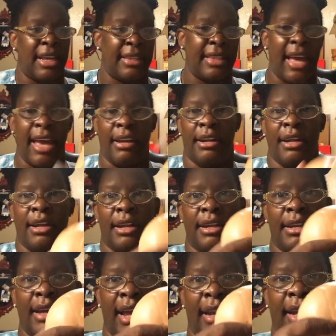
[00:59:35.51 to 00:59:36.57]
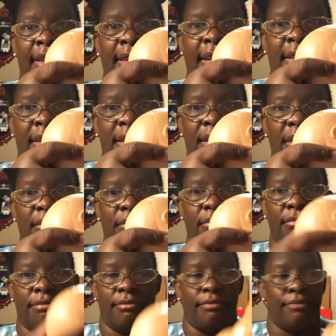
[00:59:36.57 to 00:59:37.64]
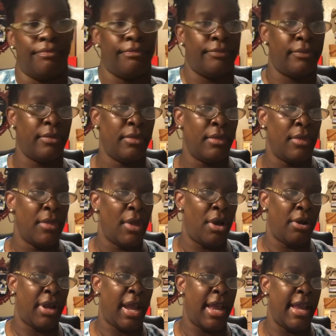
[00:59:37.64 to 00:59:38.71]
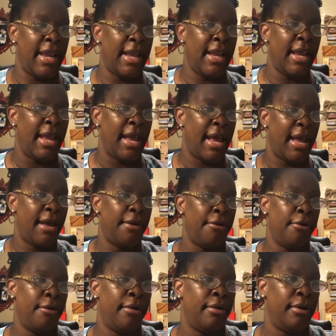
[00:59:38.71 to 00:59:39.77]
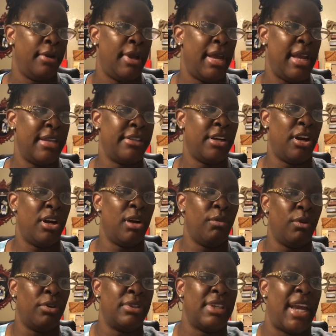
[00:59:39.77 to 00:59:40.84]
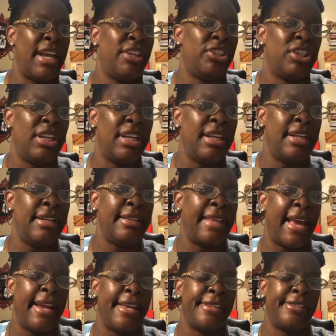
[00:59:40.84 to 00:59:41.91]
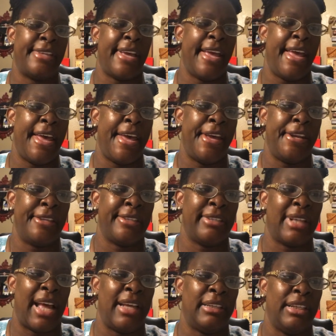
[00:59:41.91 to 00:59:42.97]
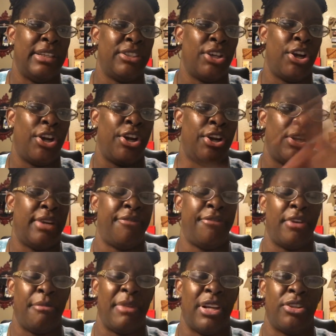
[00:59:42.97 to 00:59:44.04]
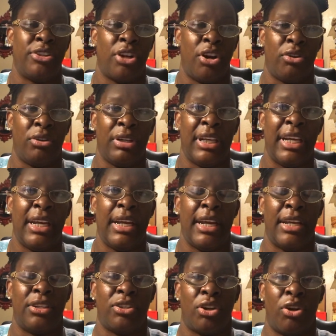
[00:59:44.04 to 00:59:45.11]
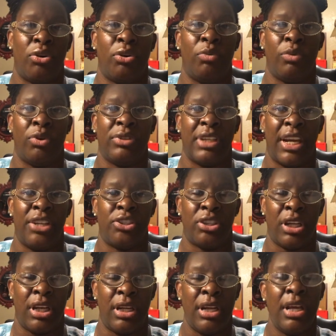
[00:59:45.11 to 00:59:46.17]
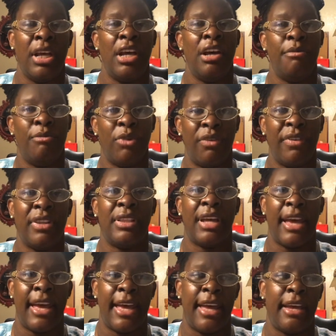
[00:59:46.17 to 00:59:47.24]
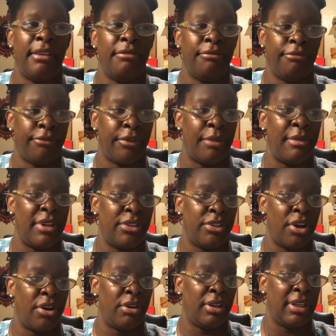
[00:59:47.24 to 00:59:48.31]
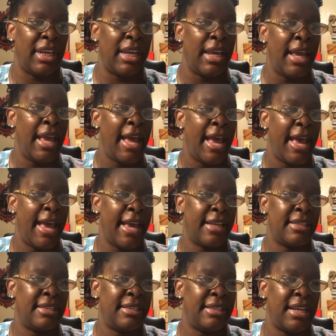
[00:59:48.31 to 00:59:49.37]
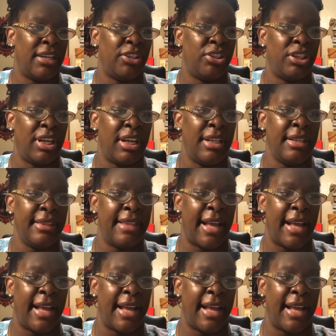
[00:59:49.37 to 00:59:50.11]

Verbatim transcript: flexion, chin to chest, like that. Not like this. Okay. Internal rotation, that is the head is slightly turned from internally. Internal rotation, moving the head from internally.